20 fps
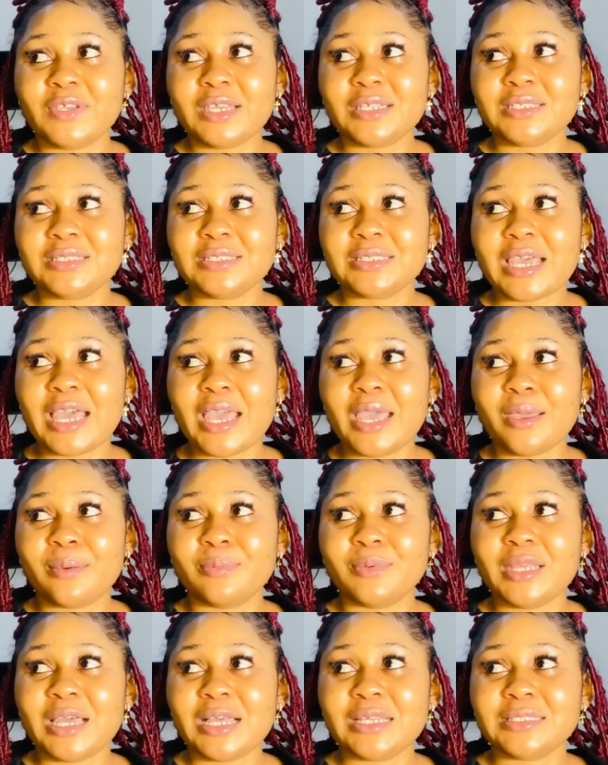you're the
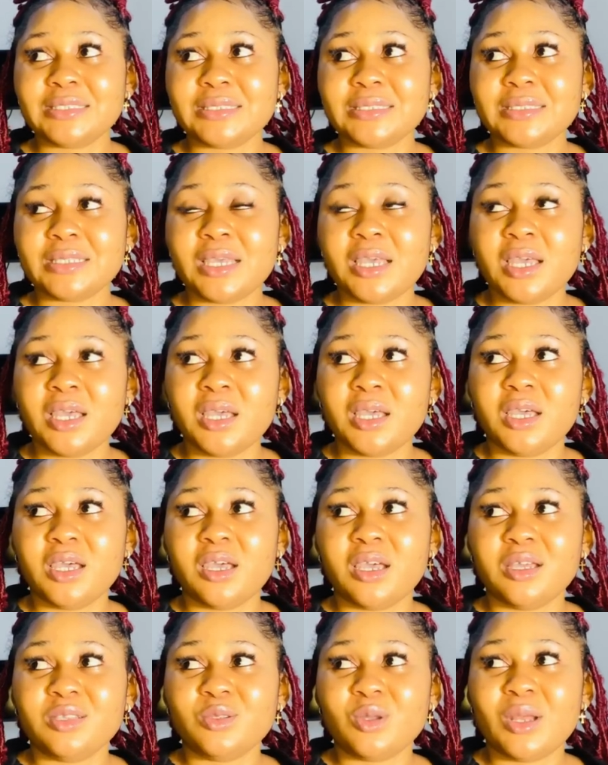type that
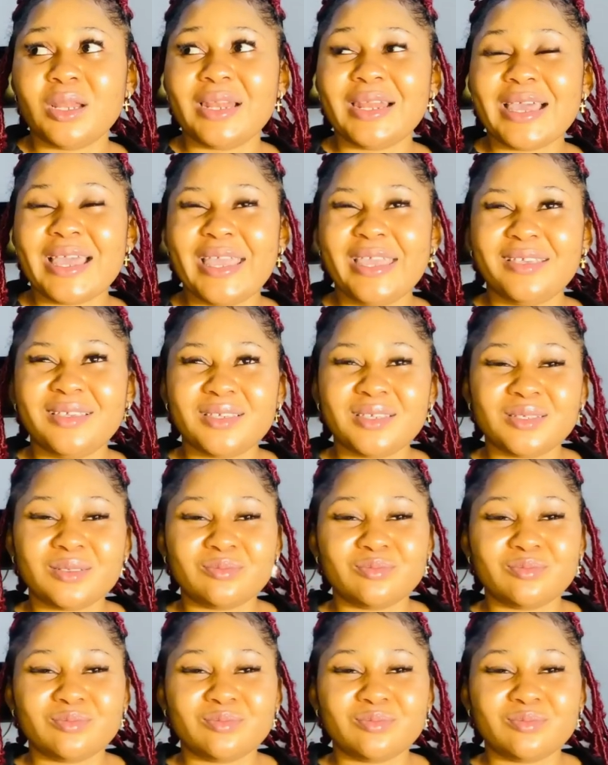don't like,